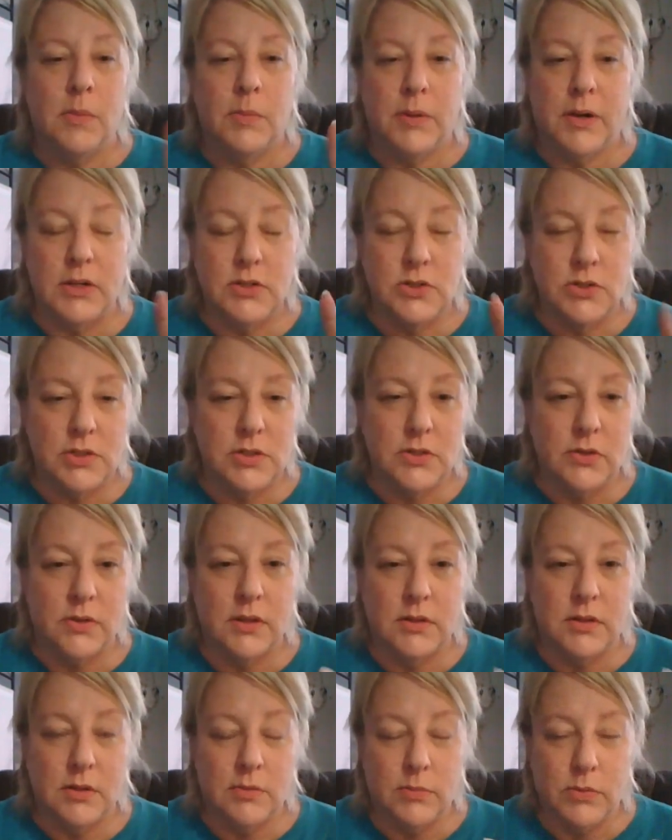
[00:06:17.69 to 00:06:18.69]
But I just know
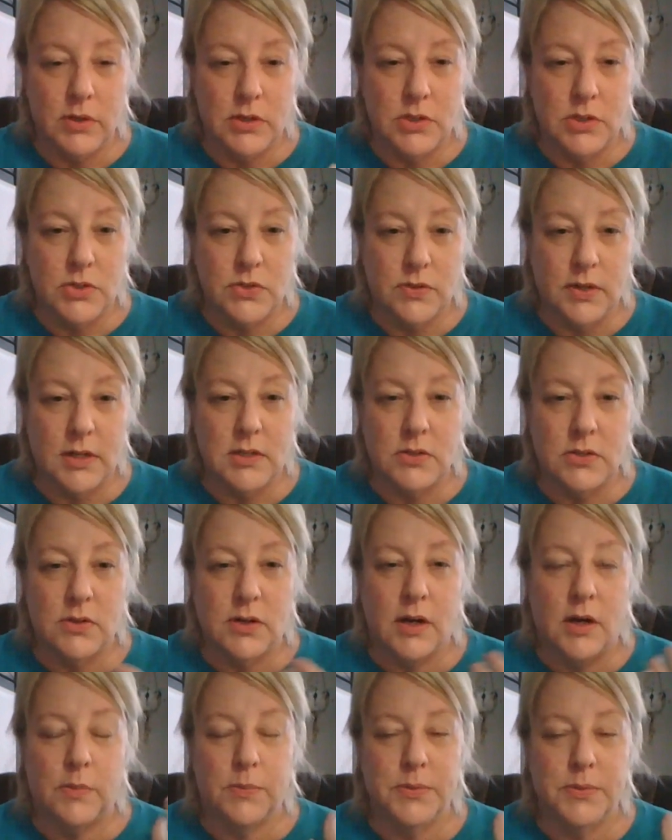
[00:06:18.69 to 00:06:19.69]
that the
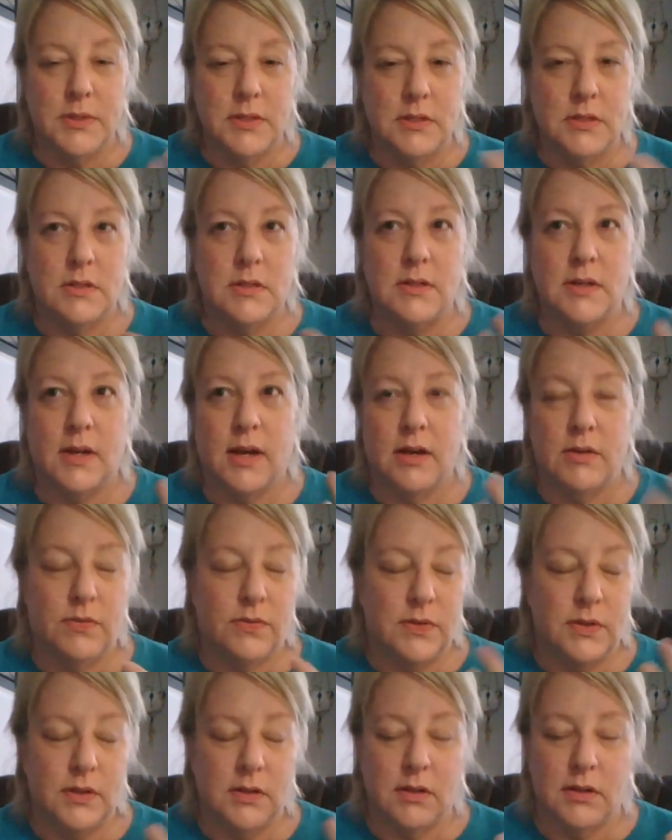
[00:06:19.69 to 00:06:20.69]
moisturizer helps it to not
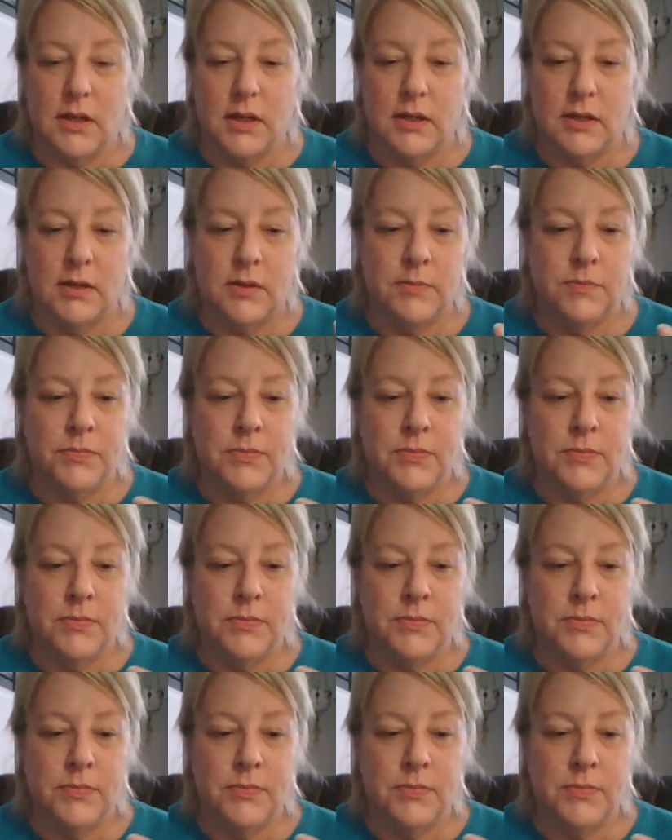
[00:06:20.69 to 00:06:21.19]
feel like